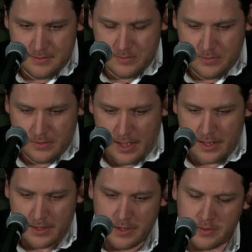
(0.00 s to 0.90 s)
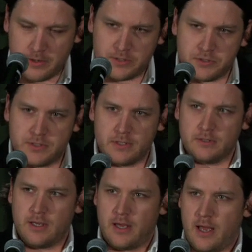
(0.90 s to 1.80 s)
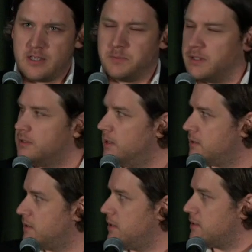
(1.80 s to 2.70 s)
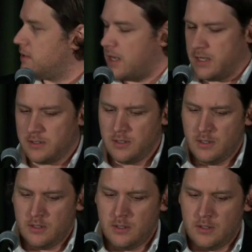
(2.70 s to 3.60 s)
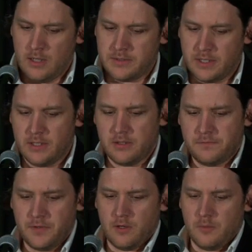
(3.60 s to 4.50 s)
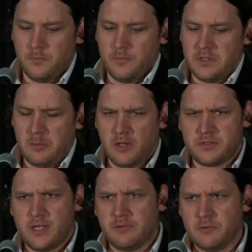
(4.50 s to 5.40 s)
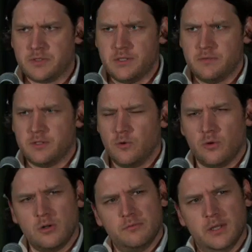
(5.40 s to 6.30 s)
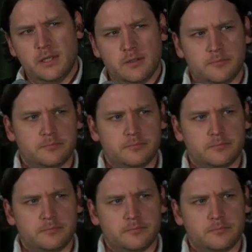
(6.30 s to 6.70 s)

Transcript: Another interesting aspect to this is that at the end of the film, 007 receives the Order of Lenin.